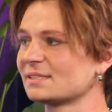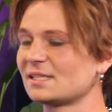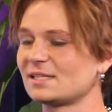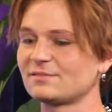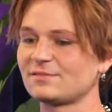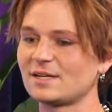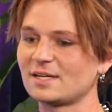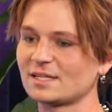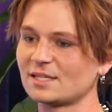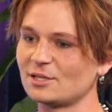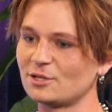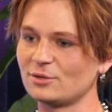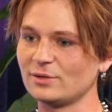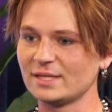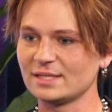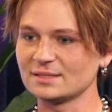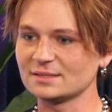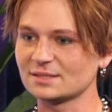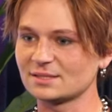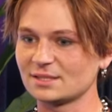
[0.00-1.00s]
And if I go
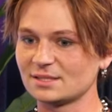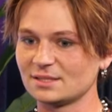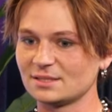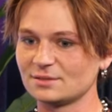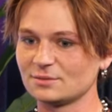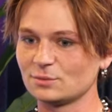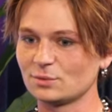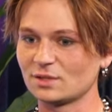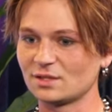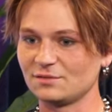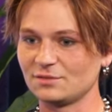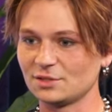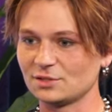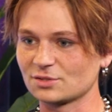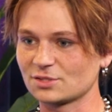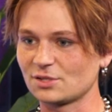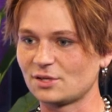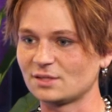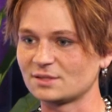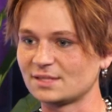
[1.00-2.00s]
into one of
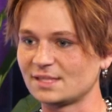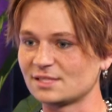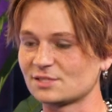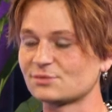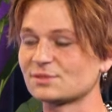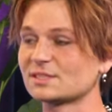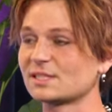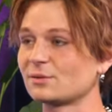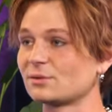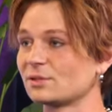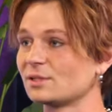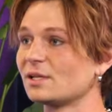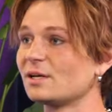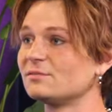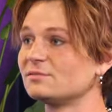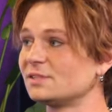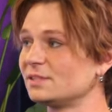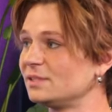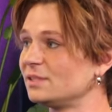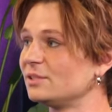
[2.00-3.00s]
those contests, which I would
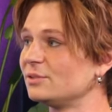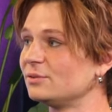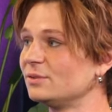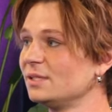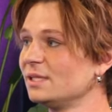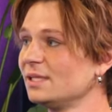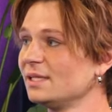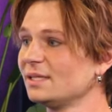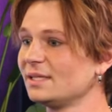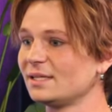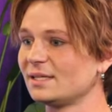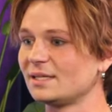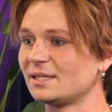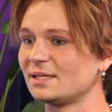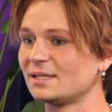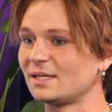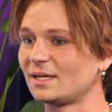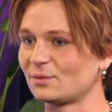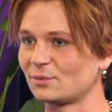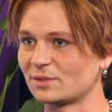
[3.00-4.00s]
love to do,
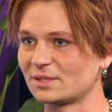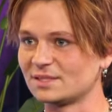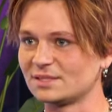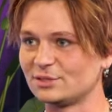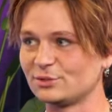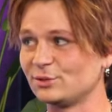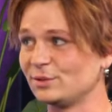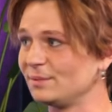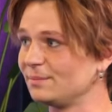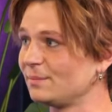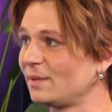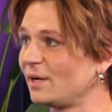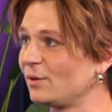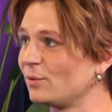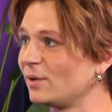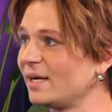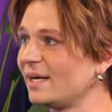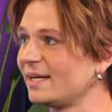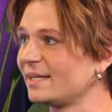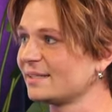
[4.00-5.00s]
I want to do it my
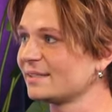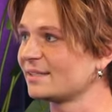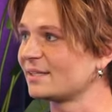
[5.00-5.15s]
way.